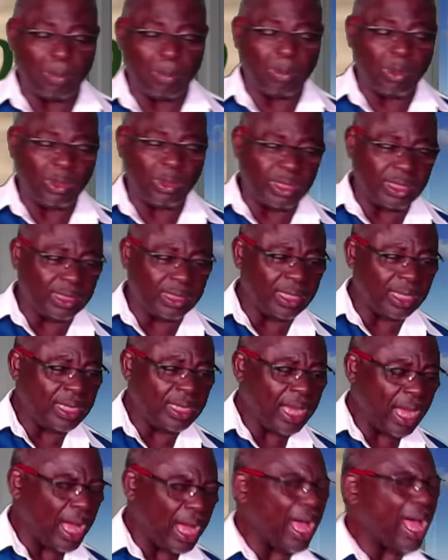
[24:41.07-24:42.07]
your body,
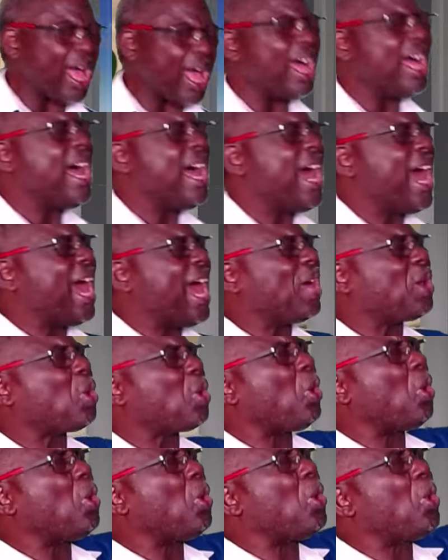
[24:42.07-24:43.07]
I
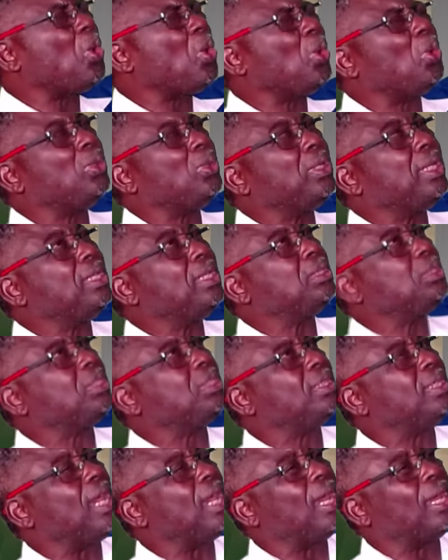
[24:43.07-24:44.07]
call on El
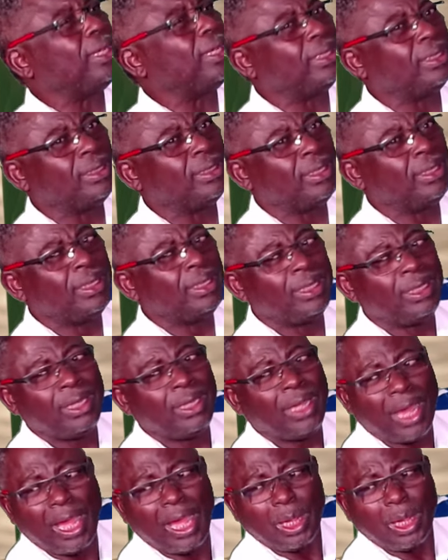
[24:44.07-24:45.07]
Shaddai.
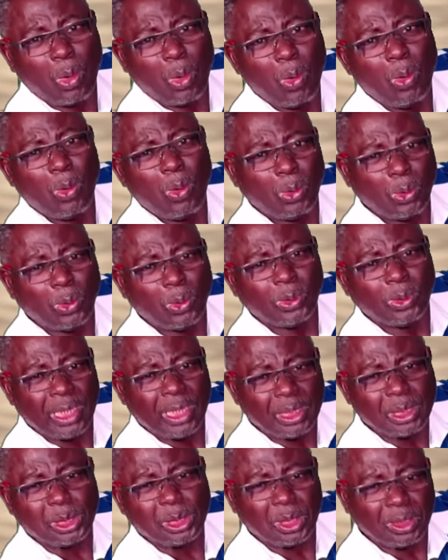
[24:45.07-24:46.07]
I call on
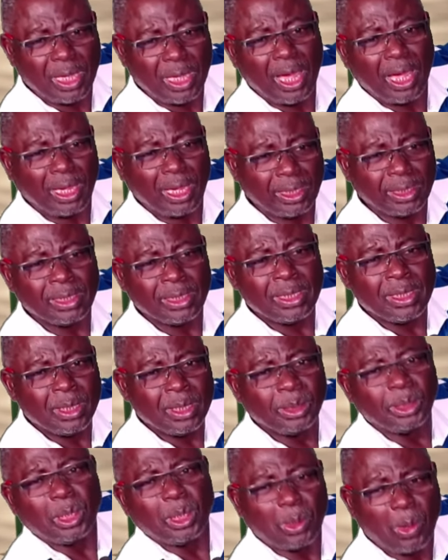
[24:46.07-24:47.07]
El Shaddai,
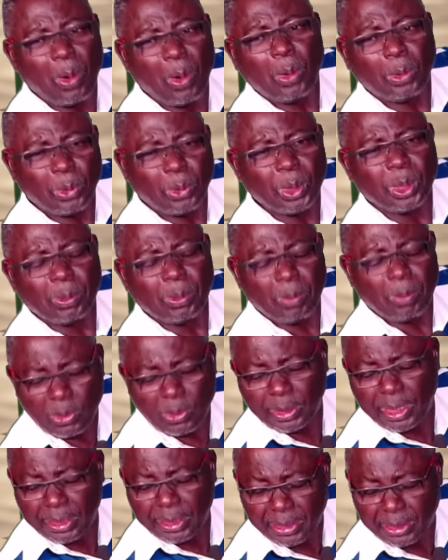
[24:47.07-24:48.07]
the God who is
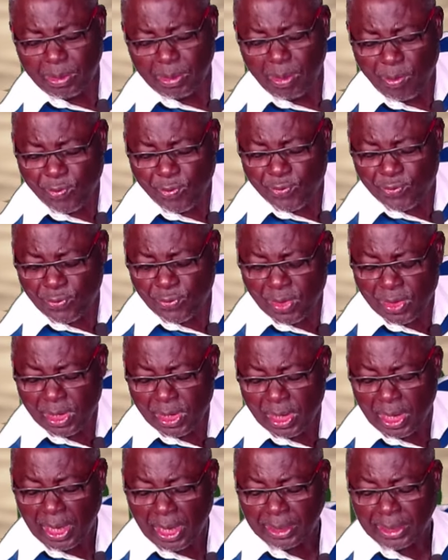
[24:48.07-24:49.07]
more than enough.
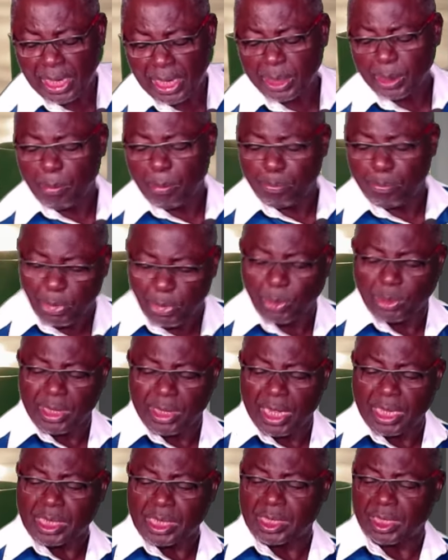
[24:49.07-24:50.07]
And I rebuke
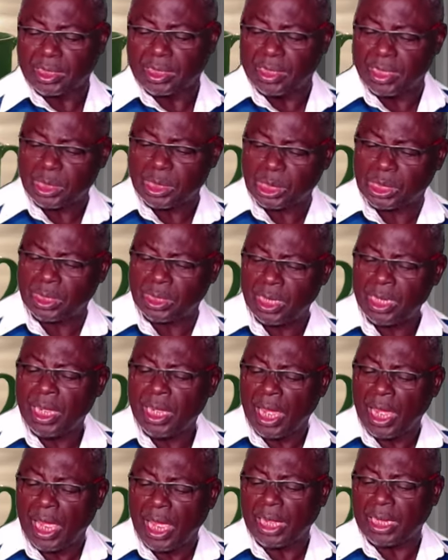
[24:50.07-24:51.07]
that sickness.
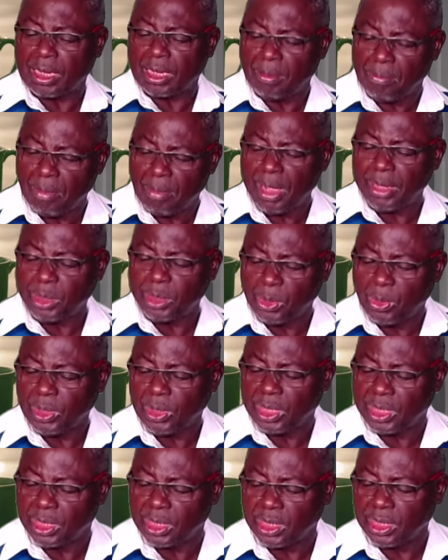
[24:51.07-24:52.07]
I command your
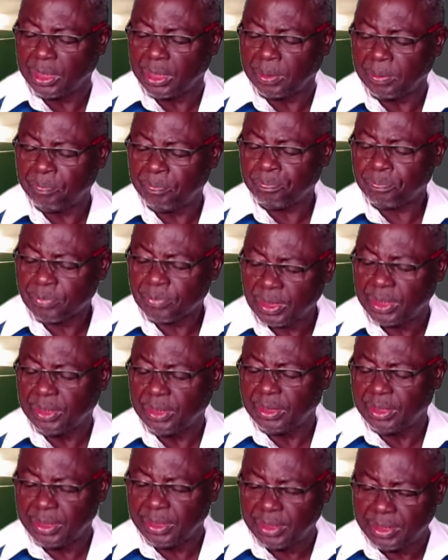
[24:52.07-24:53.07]
healing
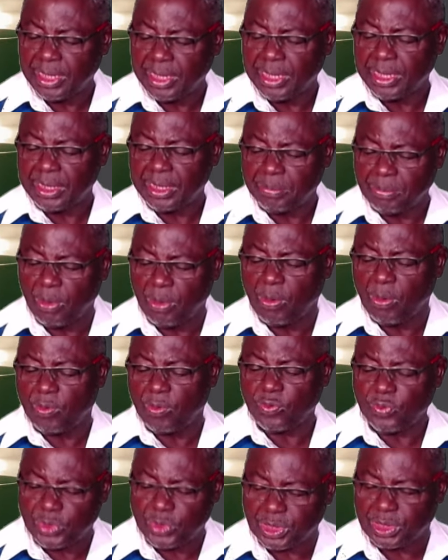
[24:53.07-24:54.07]
in the name
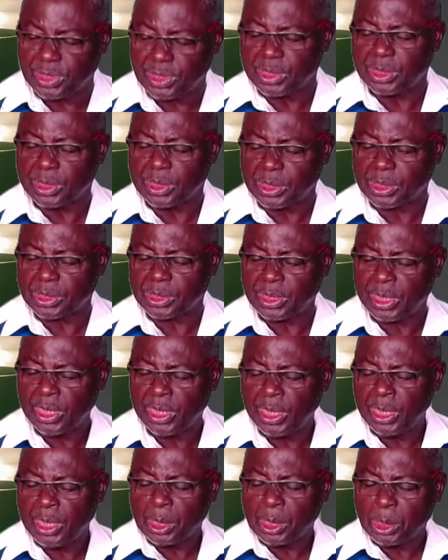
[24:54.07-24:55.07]
of Jesus.
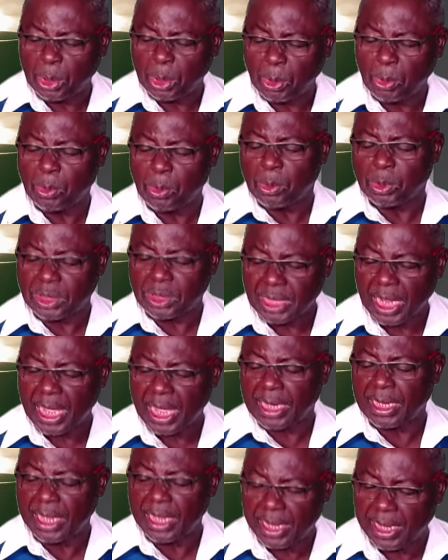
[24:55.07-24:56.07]

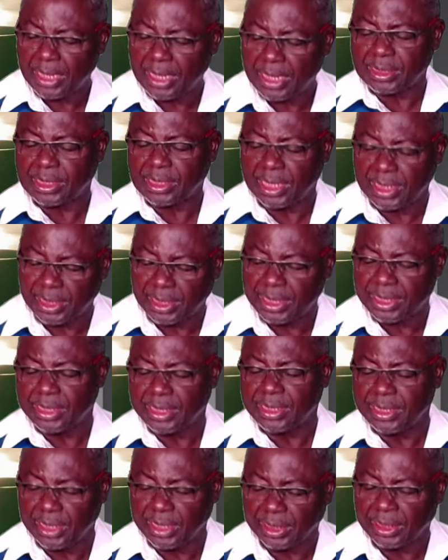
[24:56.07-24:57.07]
Total health and
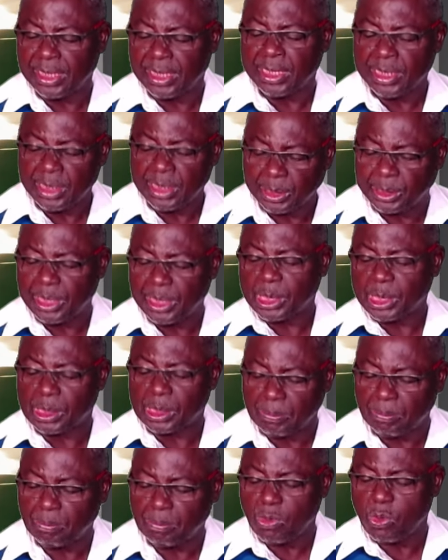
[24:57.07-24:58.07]
healing
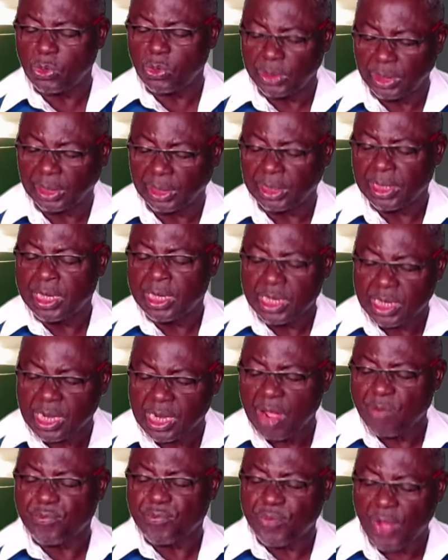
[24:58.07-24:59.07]
this morning.
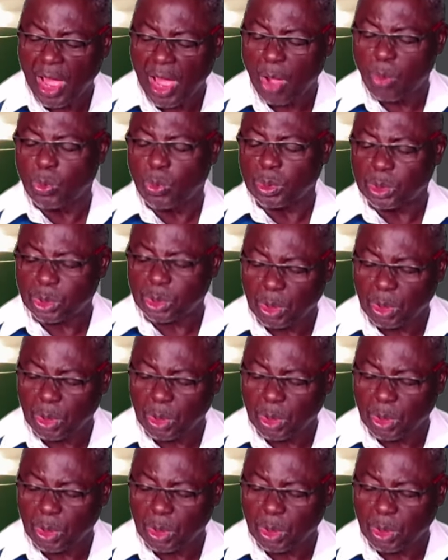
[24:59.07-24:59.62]
Rapha will